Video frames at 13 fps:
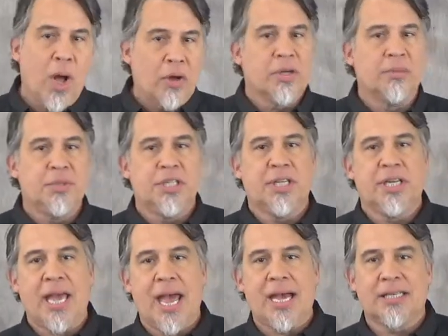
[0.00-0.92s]
Welcome to
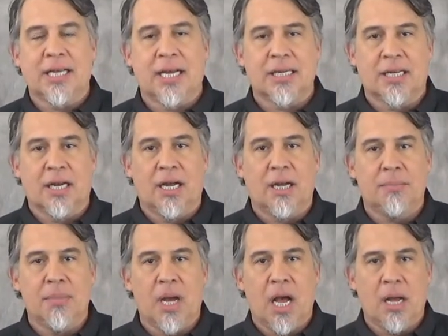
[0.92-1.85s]

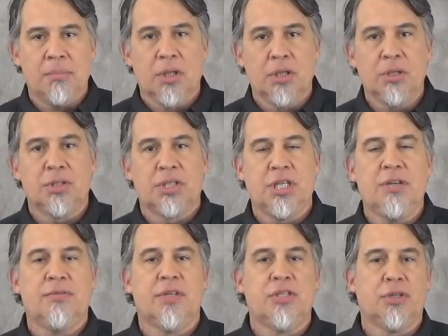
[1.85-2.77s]
TheGaGG.com. I'm Luke
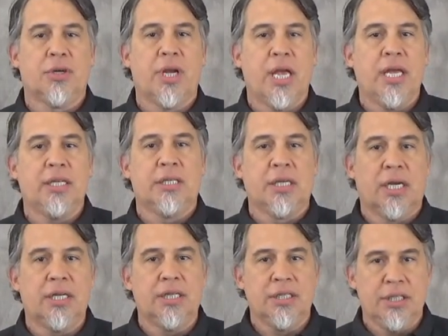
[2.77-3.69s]
Stevens, your head
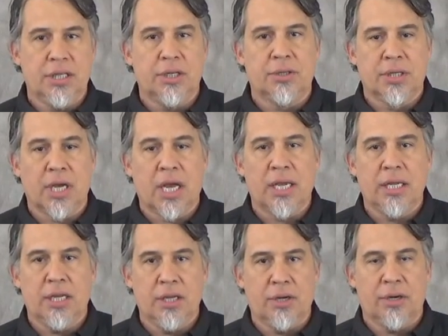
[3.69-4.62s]
gun and gear guy
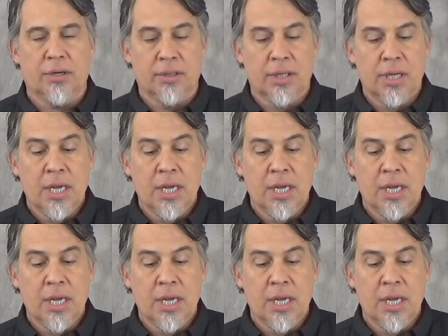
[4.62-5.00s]
here.